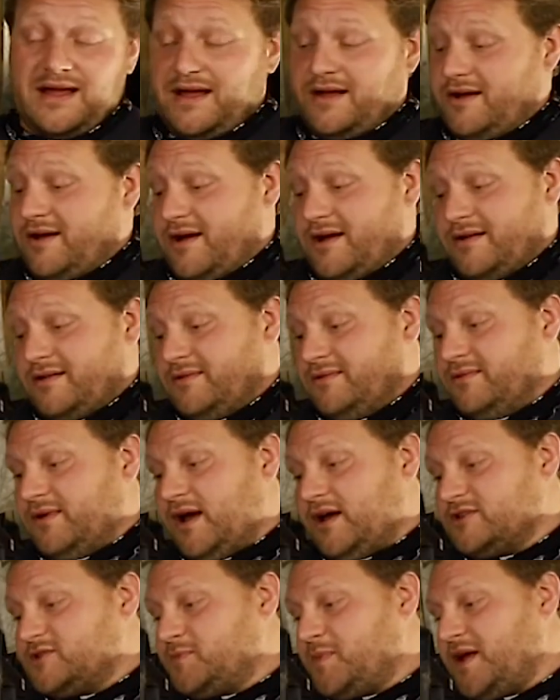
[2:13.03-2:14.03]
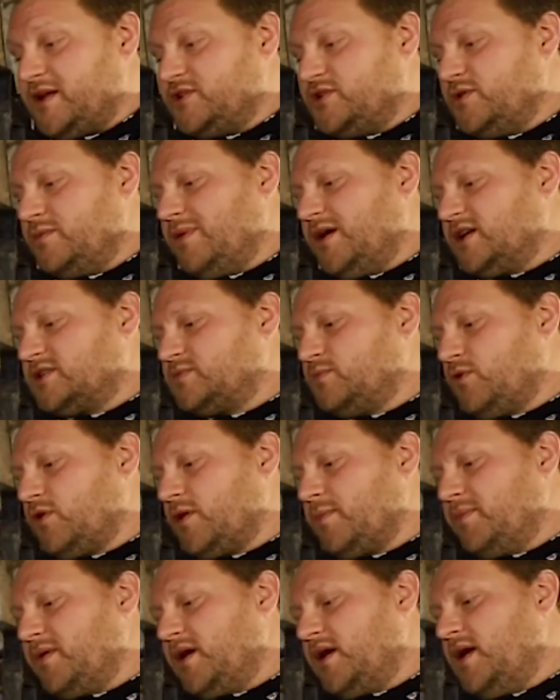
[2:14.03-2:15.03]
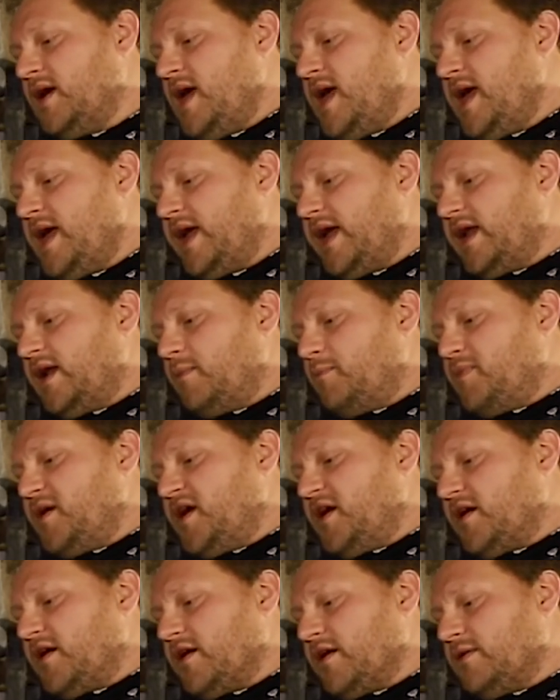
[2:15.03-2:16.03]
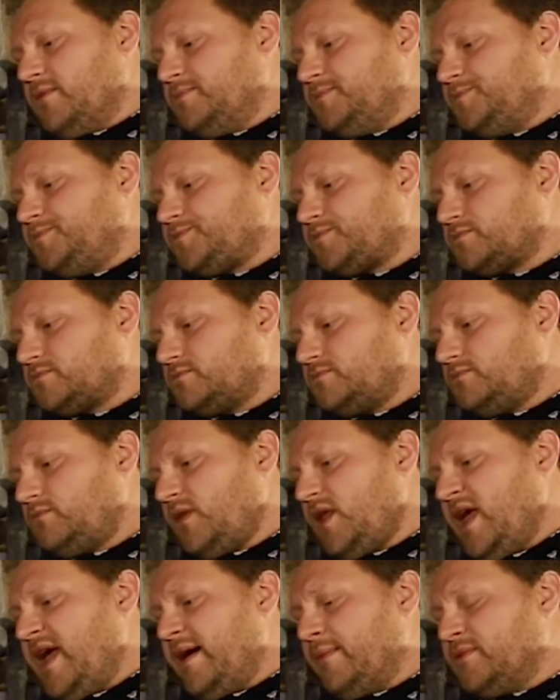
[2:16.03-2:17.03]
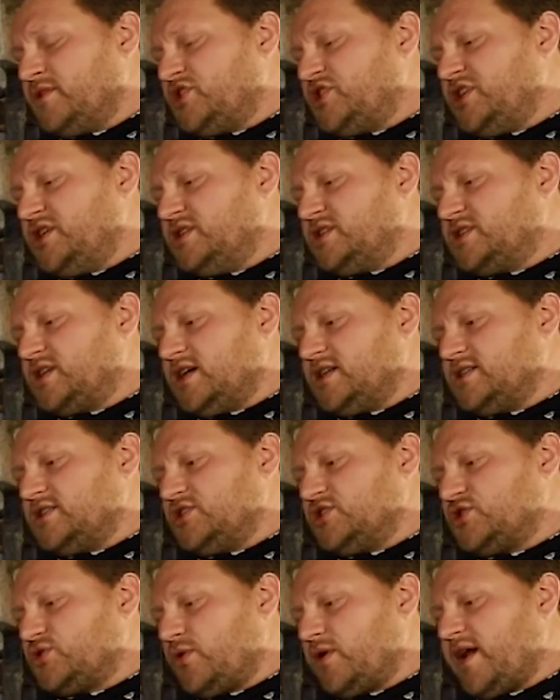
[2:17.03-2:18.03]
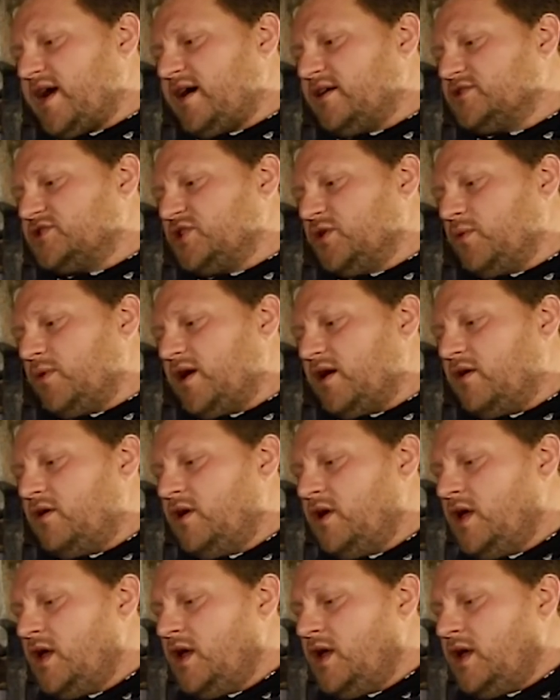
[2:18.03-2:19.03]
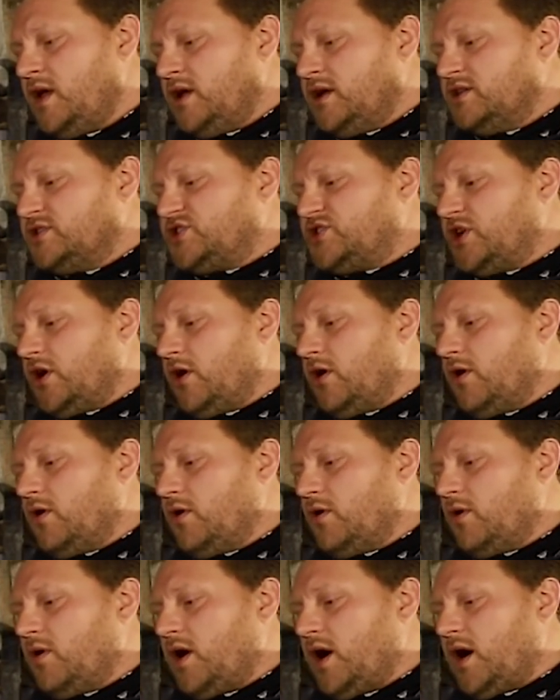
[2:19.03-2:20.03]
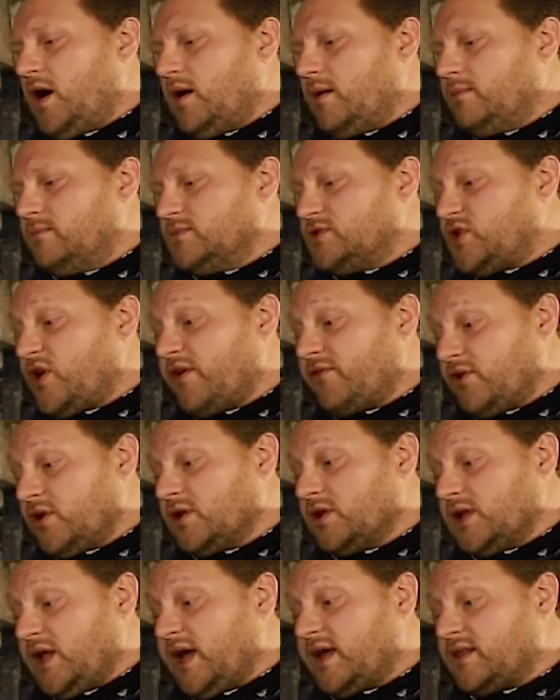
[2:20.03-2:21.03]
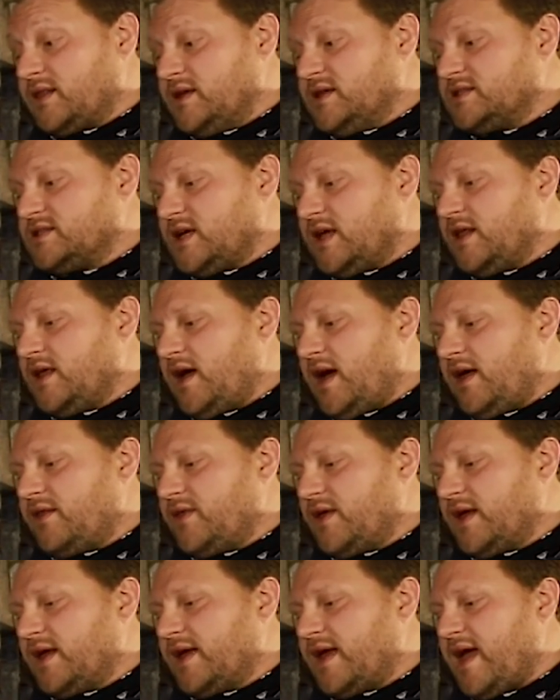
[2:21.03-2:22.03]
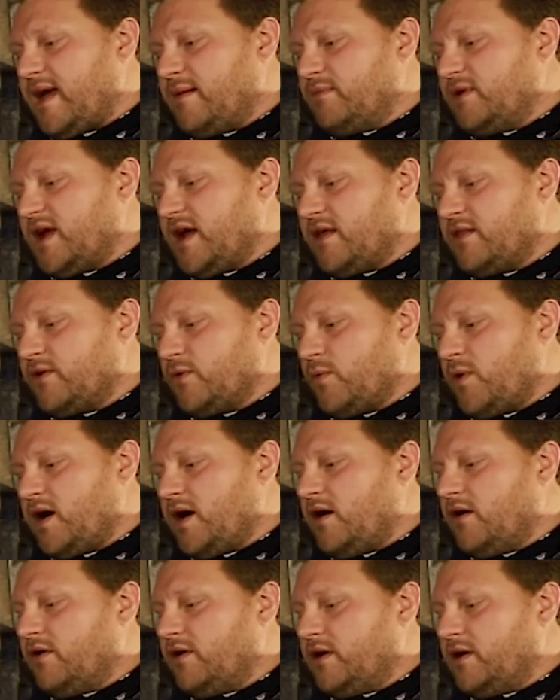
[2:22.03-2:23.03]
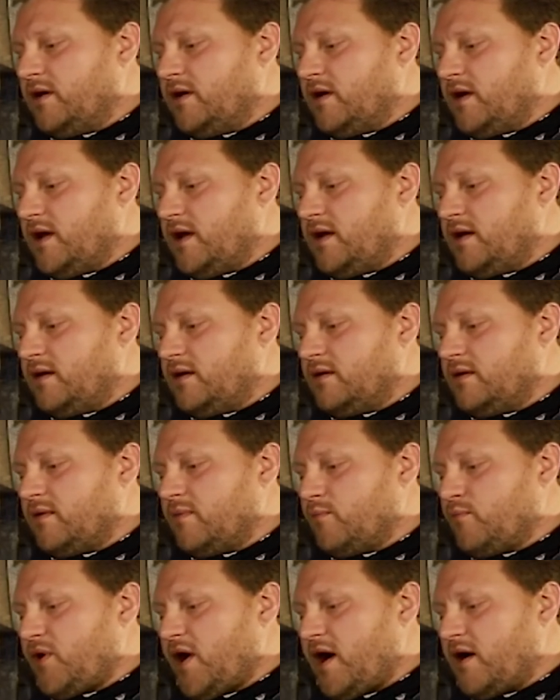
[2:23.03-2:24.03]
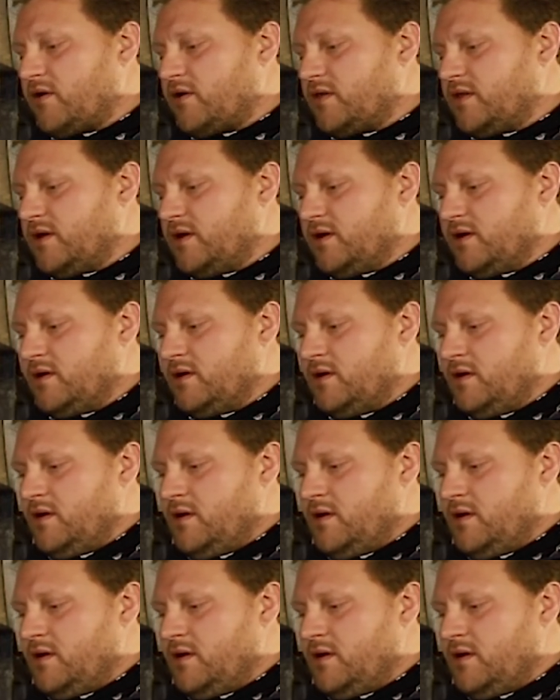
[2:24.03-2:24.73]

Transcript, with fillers: I'll, I'll I'll spend two bucks more, but in a beer, ham and cheese doesn't sort out so well. So um, so I really like this. I, I think it came together well, and and proud of the